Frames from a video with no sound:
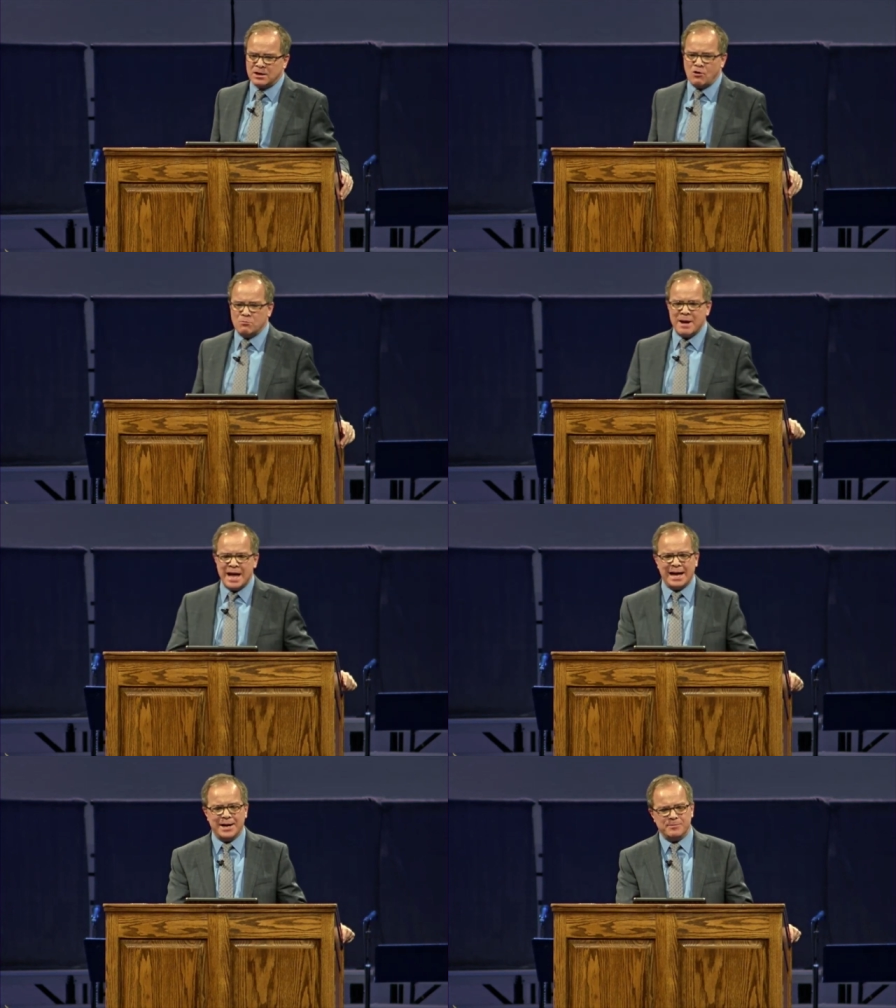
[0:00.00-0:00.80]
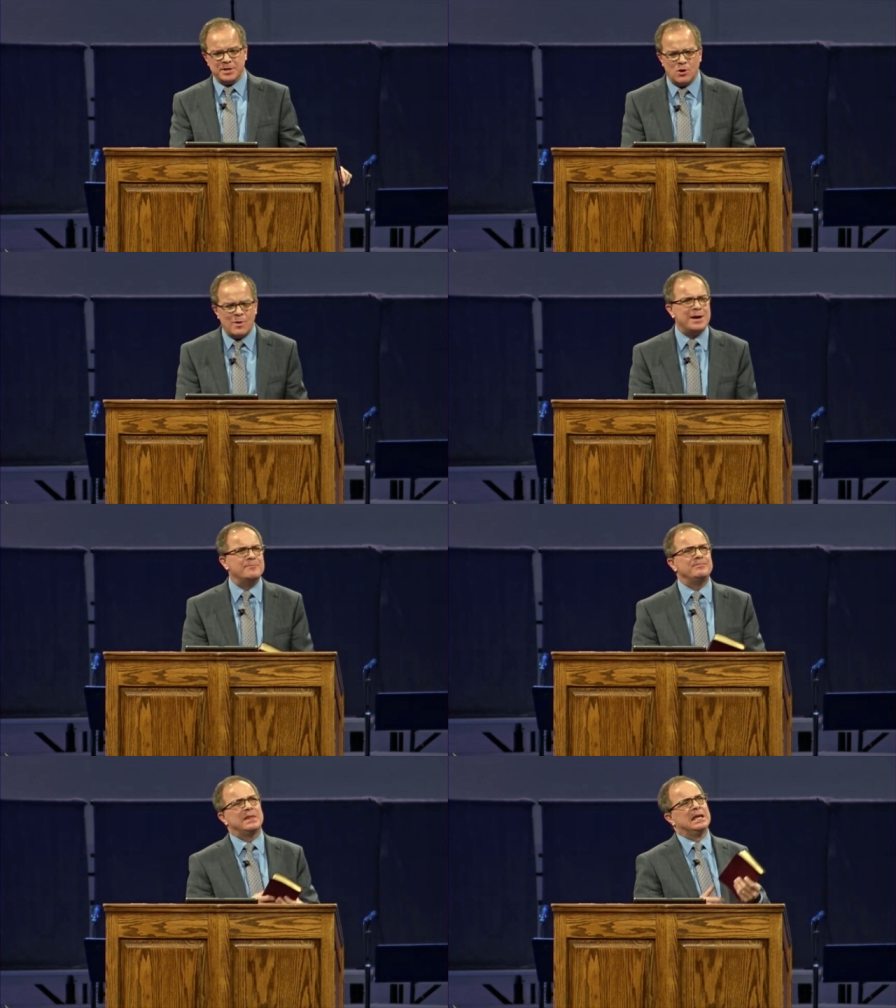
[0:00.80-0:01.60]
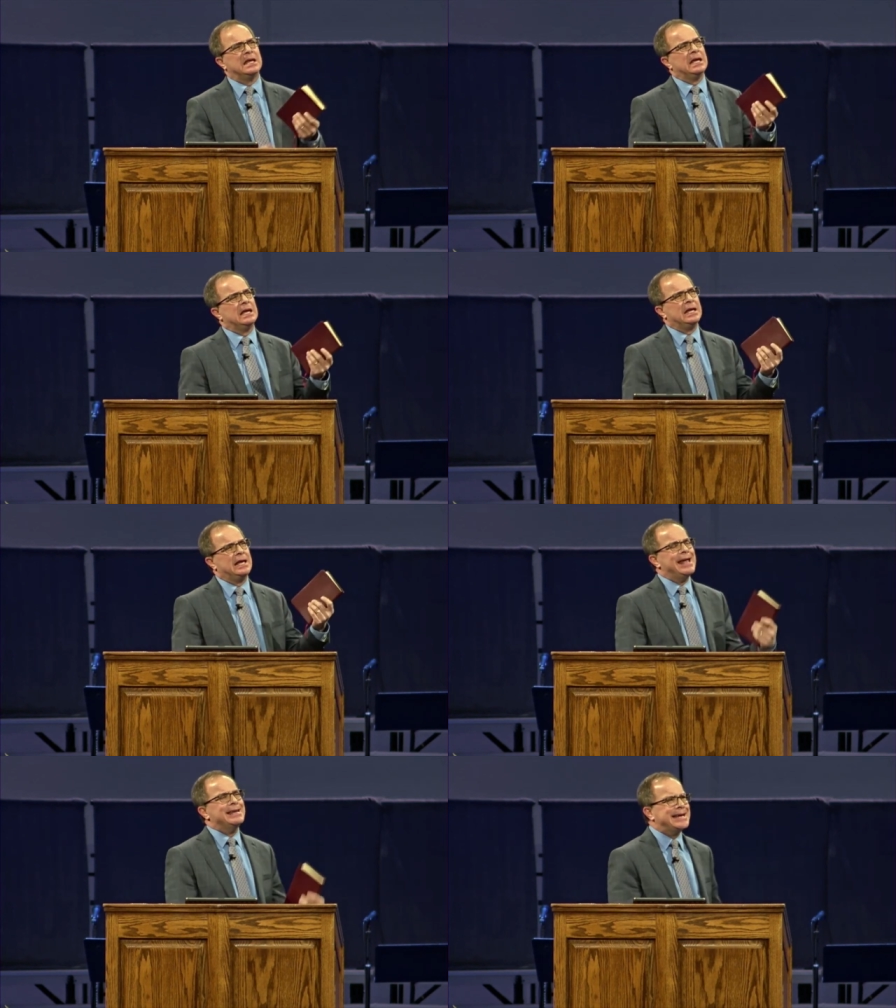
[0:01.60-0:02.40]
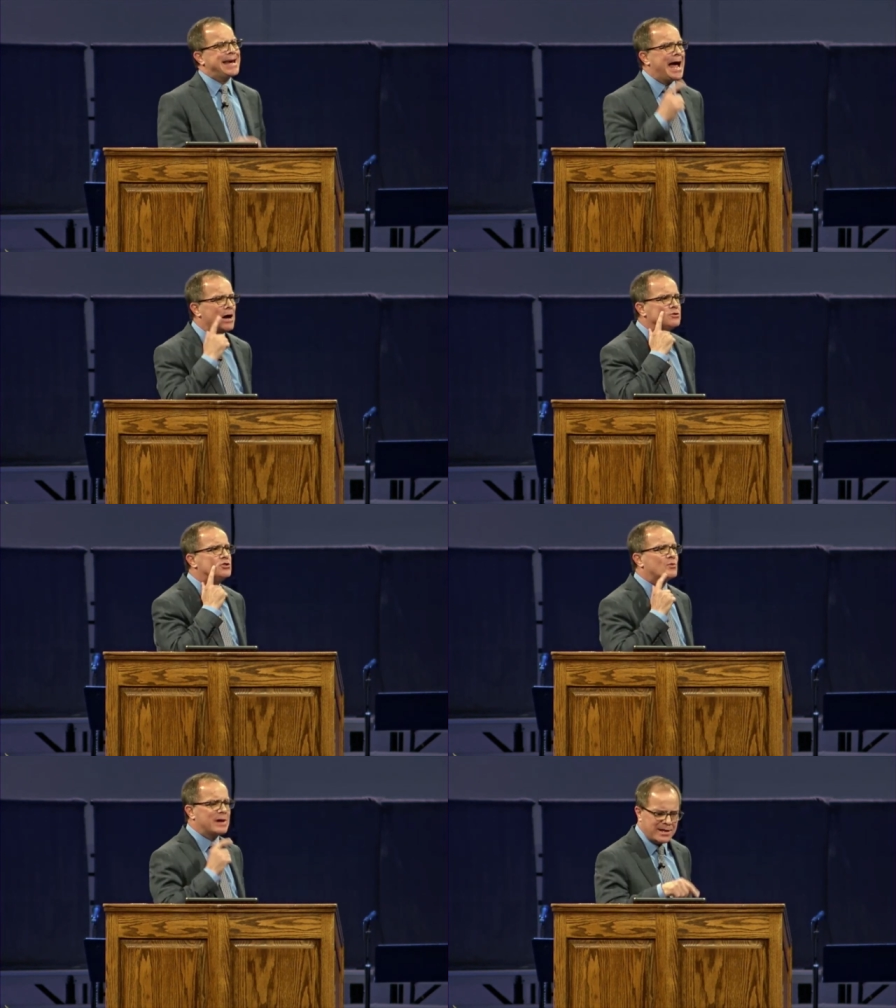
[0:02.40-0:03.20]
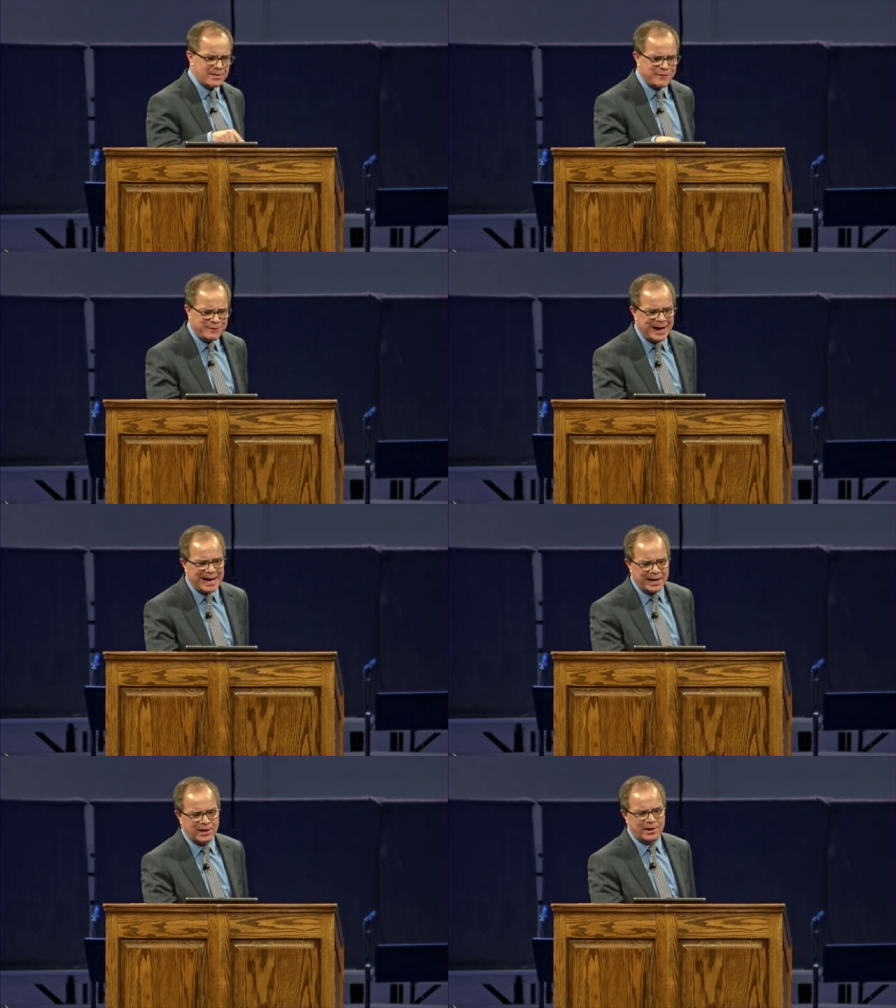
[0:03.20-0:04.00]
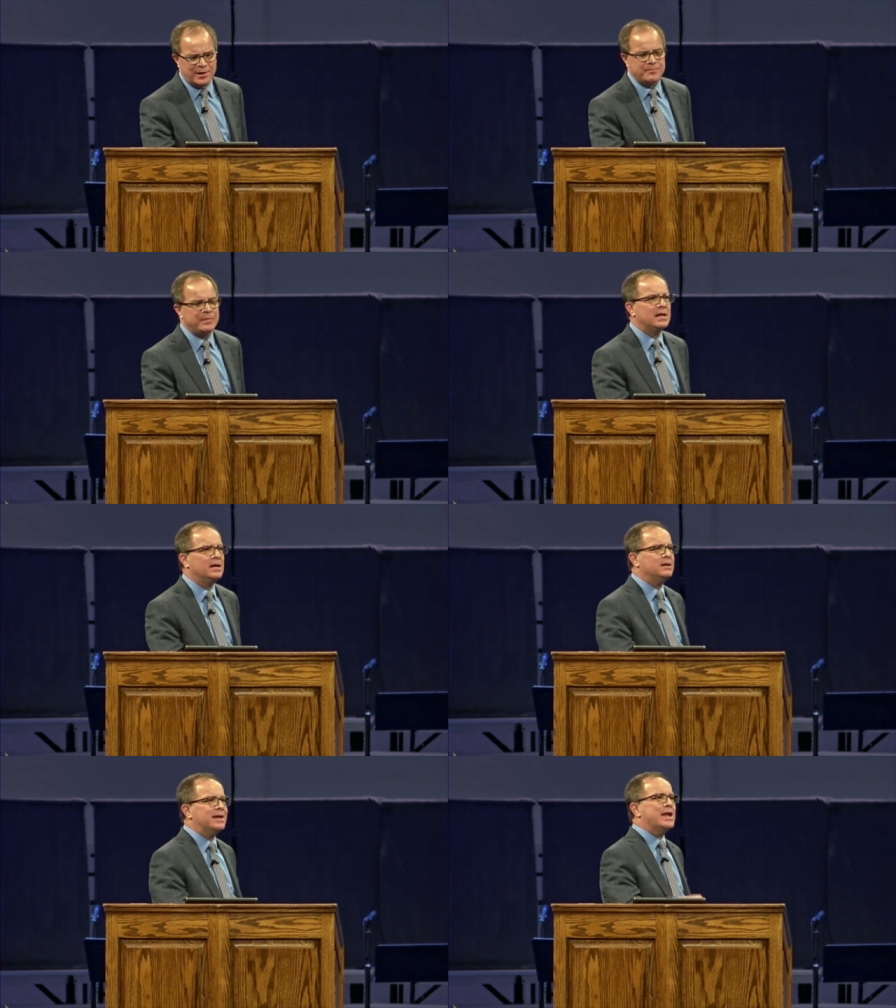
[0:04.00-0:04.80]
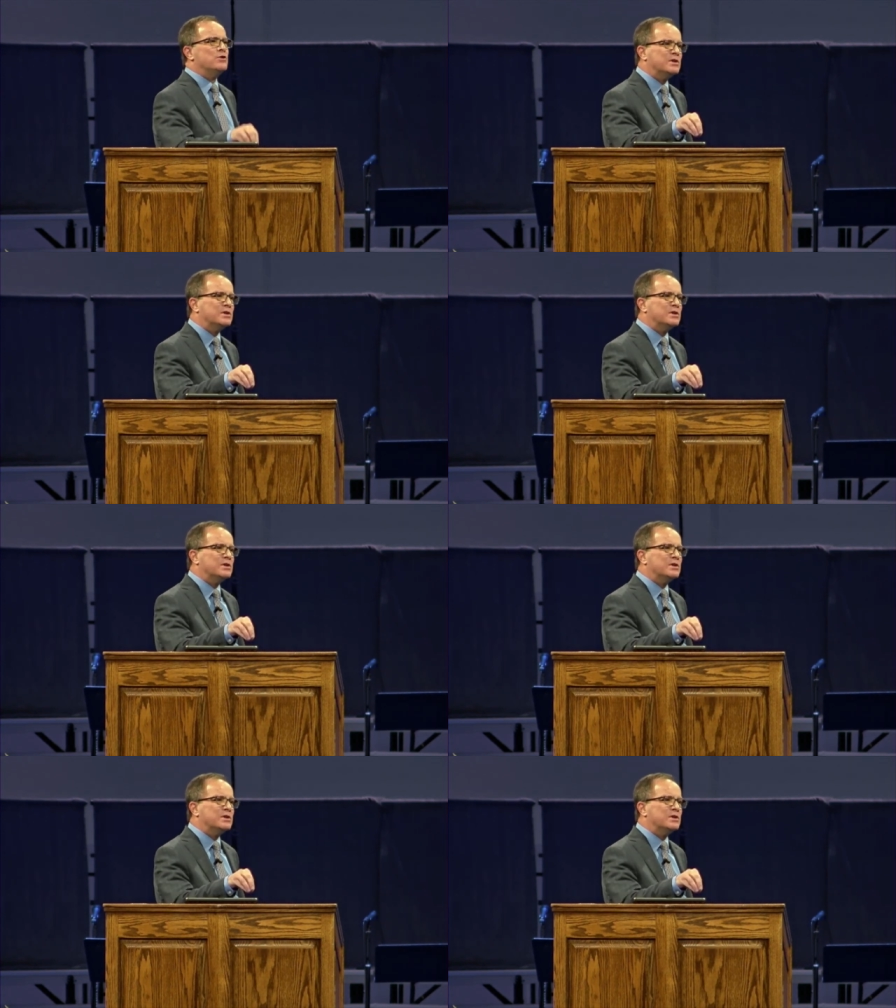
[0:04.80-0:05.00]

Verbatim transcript: obey. You know what? Encountering the fire and